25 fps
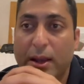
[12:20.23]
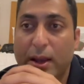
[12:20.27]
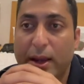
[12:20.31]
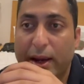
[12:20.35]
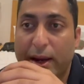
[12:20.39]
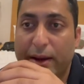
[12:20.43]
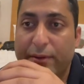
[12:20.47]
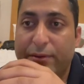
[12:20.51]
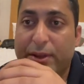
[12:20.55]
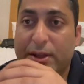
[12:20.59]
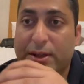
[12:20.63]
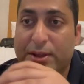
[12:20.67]

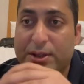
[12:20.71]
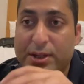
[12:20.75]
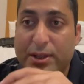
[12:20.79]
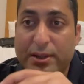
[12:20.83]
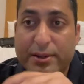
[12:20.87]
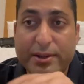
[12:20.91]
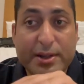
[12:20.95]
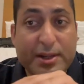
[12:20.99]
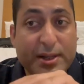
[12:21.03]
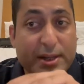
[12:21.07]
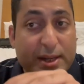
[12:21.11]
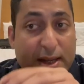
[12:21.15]
If the
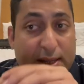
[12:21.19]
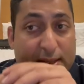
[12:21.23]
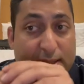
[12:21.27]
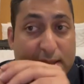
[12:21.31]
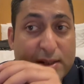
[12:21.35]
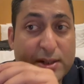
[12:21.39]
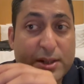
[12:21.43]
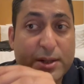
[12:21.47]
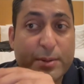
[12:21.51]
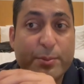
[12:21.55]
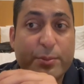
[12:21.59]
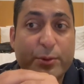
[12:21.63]
children
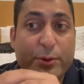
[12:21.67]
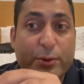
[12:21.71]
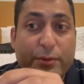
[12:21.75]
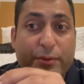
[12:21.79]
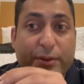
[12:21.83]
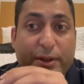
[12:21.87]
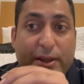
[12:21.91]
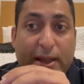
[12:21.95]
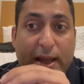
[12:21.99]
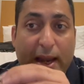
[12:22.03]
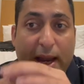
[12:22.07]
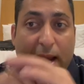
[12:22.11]
doesn't improve
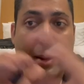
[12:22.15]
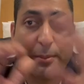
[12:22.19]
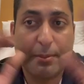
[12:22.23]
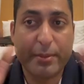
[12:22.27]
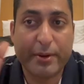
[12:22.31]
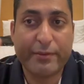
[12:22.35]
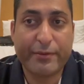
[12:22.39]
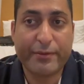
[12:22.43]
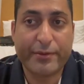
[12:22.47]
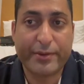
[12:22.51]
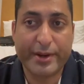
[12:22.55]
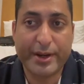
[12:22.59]
with
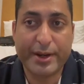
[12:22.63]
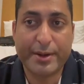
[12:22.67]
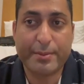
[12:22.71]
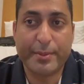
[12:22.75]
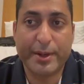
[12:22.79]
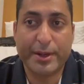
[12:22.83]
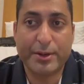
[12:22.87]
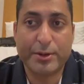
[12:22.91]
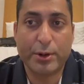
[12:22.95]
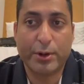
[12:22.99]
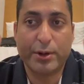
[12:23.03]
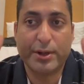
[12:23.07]
above
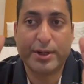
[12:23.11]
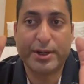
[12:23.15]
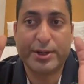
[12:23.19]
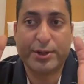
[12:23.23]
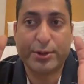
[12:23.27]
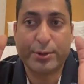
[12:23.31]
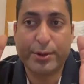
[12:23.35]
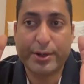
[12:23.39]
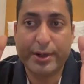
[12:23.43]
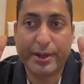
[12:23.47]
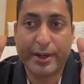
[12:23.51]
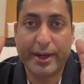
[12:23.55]
treatment or
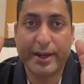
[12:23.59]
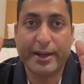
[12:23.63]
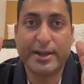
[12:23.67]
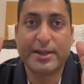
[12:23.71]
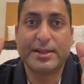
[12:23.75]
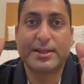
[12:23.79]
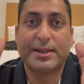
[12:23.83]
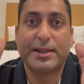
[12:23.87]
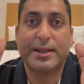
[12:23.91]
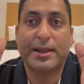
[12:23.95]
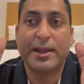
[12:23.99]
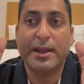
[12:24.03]

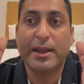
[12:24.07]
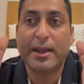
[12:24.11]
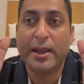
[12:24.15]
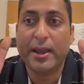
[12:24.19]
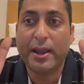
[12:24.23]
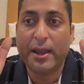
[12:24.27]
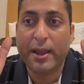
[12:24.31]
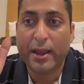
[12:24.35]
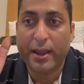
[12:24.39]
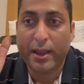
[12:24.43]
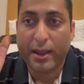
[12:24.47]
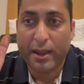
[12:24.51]
deteriorates,
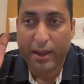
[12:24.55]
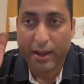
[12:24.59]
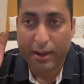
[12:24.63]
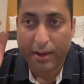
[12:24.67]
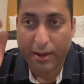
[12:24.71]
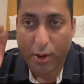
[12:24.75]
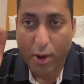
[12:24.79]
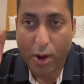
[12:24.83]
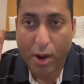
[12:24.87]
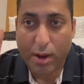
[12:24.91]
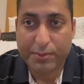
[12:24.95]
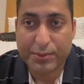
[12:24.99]

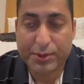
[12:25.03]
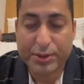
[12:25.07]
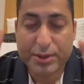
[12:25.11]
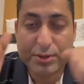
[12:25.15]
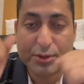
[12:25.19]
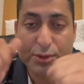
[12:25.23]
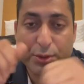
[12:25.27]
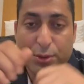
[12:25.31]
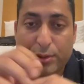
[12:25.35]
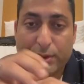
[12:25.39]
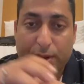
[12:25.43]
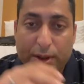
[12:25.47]

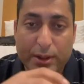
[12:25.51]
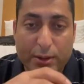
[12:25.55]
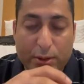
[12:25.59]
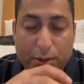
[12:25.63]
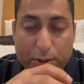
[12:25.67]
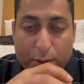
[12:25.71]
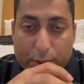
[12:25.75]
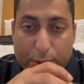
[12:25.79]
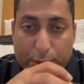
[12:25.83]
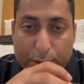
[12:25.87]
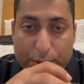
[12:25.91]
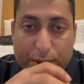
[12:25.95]
options should
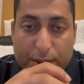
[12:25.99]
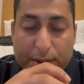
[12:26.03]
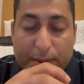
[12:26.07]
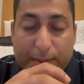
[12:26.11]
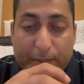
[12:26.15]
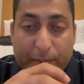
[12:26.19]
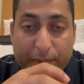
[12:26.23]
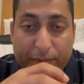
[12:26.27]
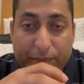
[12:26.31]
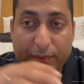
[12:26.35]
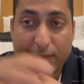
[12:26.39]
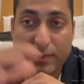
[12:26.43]
include
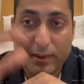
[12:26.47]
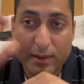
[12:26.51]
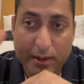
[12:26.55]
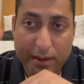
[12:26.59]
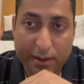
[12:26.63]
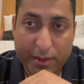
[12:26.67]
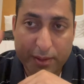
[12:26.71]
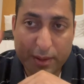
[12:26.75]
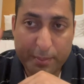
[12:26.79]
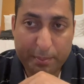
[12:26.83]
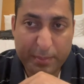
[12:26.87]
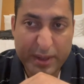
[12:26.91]

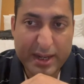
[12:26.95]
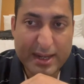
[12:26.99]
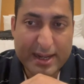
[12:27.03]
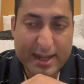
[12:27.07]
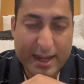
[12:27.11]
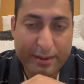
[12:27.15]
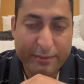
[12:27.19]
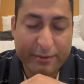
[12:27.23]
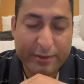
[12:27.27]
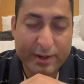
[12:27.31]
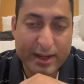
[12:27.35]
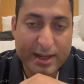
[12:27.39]
repeat
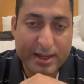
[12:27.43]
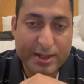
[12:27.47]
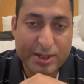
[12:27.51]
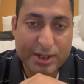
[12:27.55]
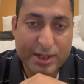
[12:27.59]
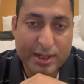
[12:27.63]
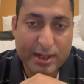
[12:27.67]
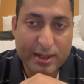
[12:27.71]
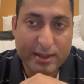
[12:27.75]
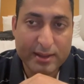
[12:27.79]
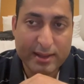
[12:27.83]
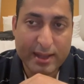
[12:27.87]

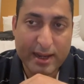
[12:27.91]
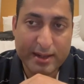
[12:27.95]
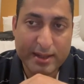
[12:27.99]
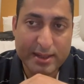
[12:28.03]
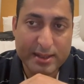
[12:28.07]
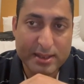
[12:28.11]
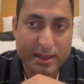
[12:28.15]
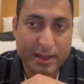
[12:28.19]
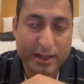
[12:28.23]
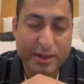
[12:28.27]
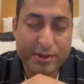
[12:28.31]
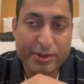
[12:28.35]
IVIG, that
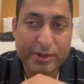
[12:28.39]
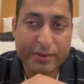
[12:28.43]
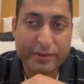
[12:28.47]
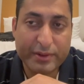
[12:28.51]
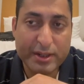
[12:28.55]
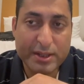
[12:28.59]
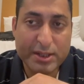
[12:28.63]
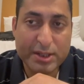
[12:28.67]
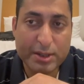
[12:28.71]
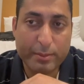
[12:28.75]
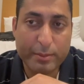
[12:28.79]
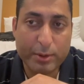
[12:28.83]
is
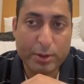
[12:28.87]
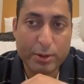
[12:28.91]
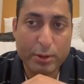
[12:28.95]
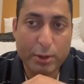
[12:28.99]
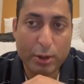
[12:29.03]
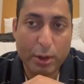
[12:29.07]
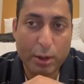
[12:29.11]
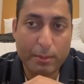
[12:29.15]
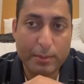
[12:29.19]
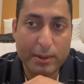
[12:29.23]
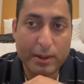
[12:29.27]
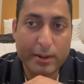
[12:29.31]
intravenous
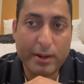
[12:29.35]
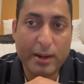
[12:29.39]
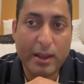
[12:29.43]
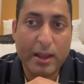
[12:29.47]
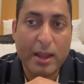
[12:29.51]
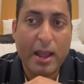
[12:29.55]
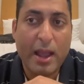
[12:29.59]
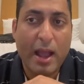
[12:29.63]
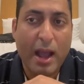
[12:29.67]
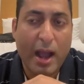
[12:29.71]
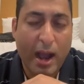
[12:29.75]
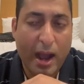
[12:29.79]
immunoglobulin,
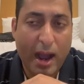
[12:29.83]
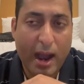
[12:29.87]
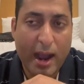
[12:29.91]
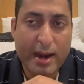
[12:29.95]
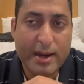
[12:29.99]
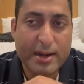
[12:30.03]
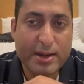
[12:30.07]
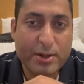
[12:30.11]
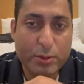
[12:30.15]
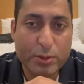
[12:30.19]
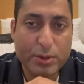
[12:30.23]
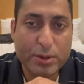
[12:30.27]
high
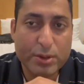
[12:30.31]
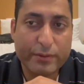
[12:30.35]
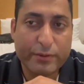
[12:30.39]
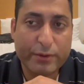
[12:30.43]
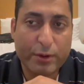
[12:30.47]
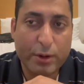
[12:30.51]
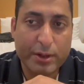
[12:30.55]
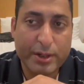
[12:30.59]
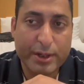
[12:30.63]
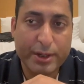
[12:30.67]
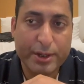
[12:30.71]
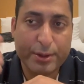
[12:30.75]
dose of
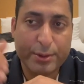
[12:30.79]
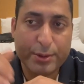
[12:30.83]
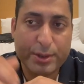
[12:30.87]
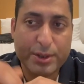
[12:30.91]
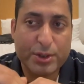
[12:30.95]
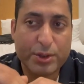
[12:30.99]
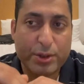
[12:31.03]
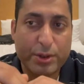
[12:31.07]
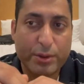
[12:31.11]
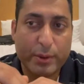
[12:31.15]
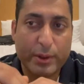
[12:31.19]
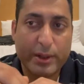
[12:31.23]

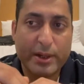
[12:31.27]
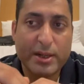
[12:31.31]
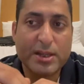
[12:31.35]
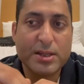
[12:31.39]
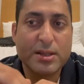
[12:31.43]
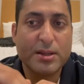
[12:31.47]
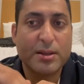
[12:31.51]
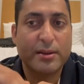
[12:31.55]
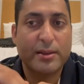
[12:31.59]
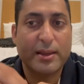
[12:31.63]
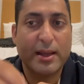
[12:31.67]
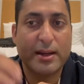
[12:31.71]

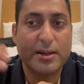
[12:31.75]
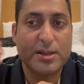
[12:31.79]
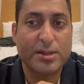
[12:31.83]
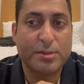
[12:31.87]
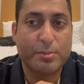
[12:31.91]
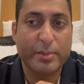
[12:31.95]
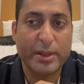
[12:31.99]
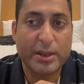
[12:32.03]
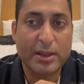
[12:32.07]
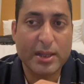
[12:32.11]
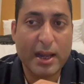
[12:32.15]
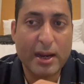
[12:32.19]
corticosteroids, that is
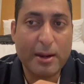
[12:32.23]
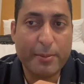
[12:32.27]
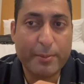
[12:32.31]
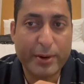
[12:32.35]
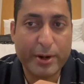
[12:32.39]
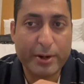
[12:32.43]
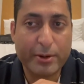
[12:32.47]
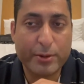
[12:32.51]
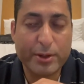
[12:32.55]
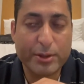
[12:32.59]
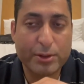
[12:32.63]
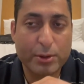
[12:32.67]

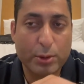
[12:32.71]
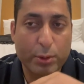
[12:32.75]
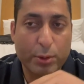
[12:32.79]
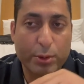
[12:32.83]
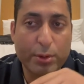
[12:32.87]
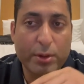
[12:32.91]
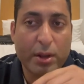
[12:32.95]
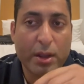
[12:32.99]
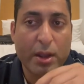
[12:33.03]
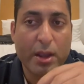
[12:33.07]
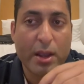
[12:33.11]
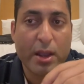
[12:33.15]
methylprednisolone,